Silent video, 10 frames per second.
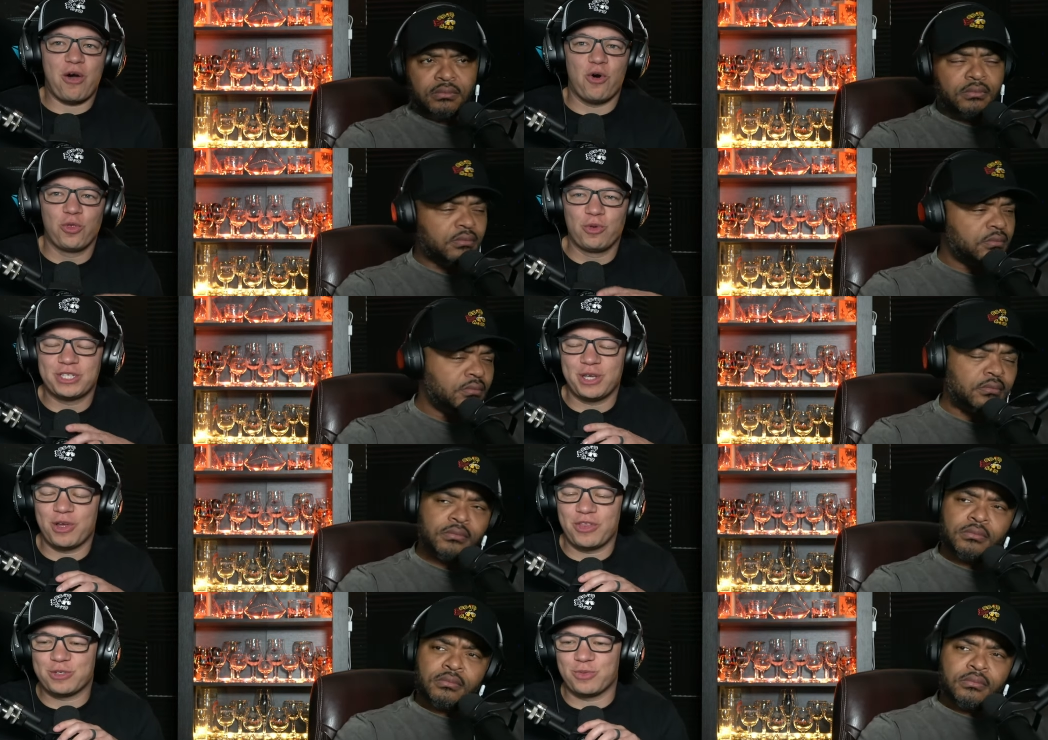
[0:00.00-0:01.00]
Speaker 1: how old was you
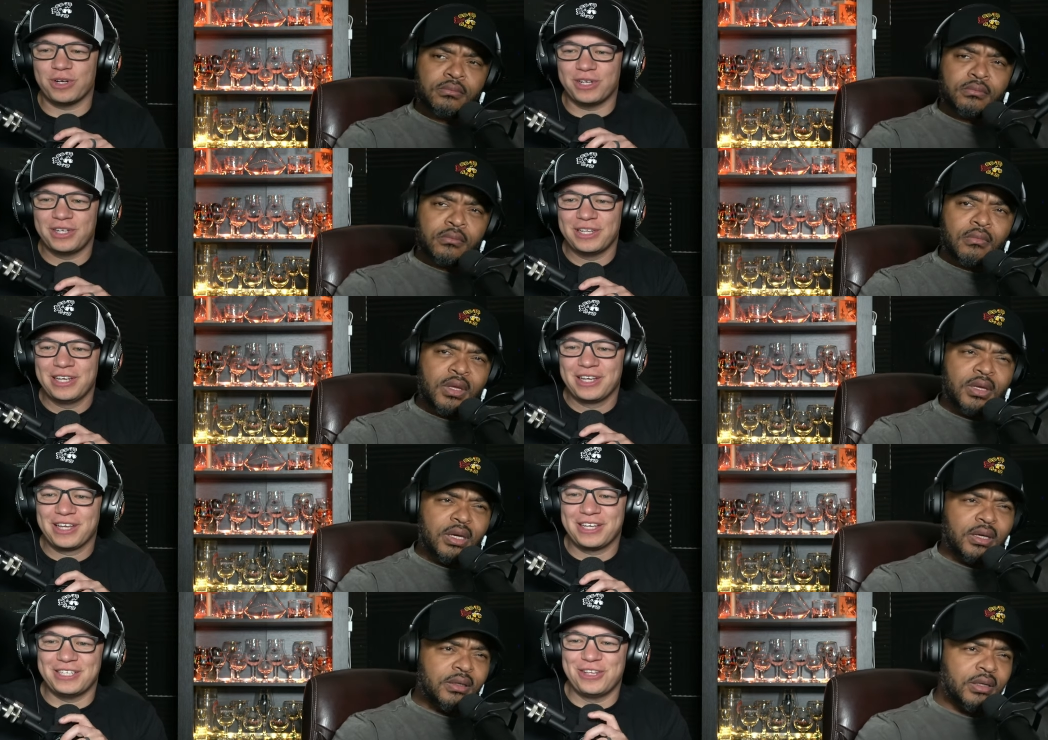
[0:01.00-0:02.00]
on this one?
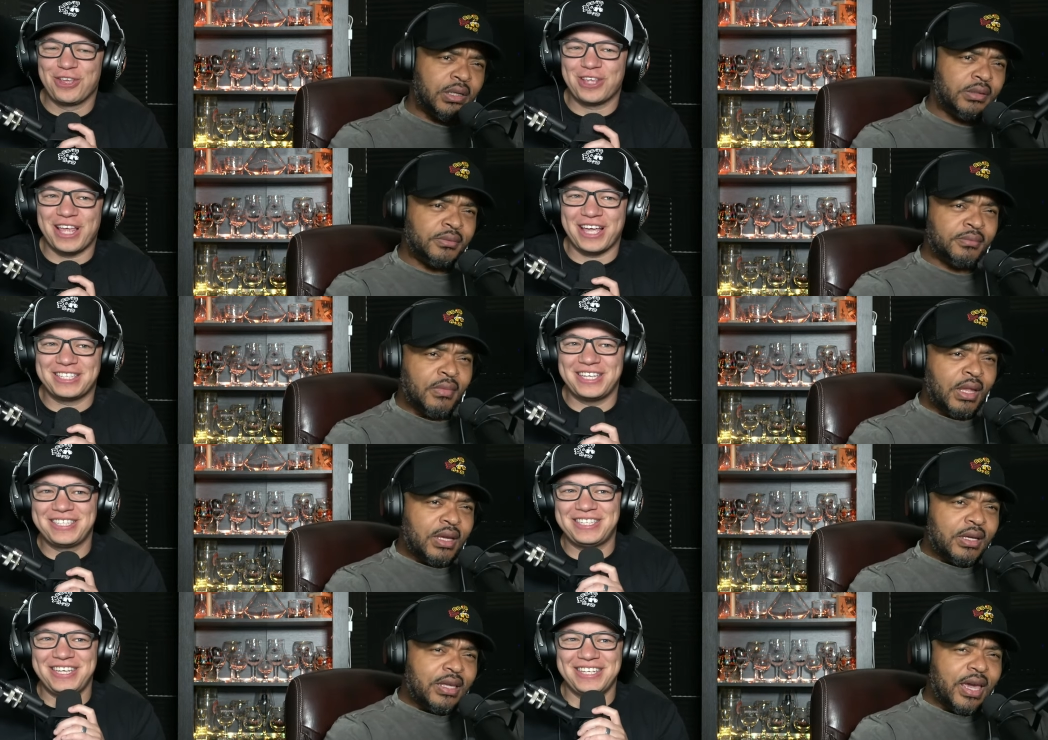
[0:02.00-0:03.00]
Speaker 2: Yeah. Because you are looking like
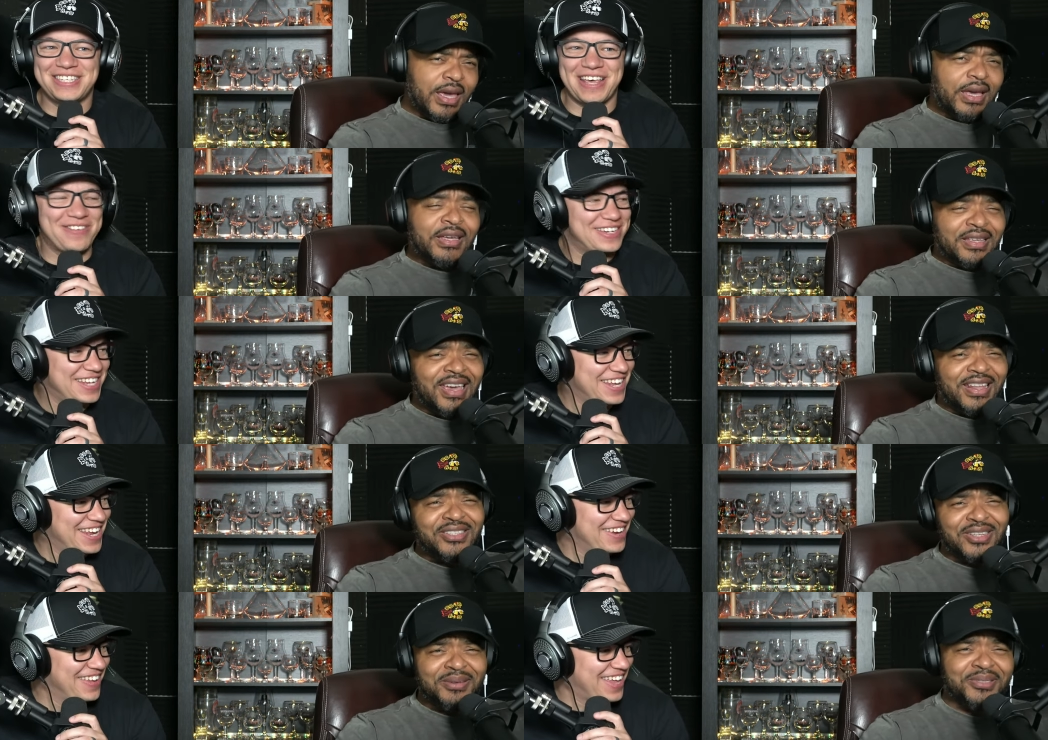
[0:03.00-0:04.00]
16, yeah, 17. Yeah,
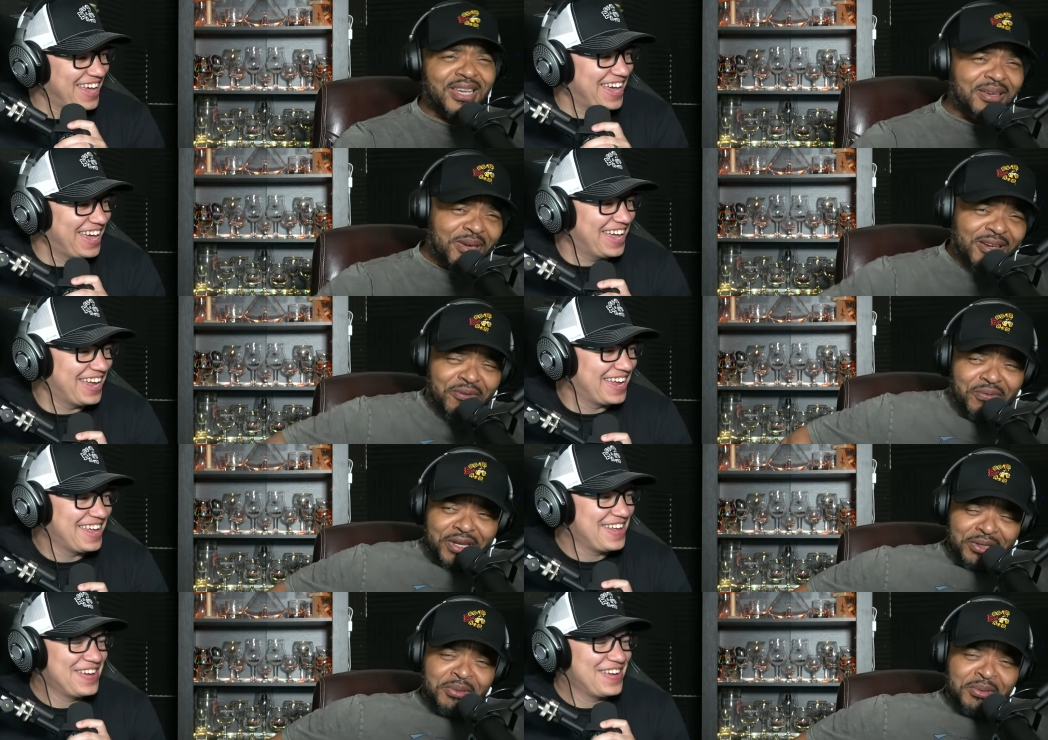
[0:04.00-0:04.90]
that's what I'm saying, man, for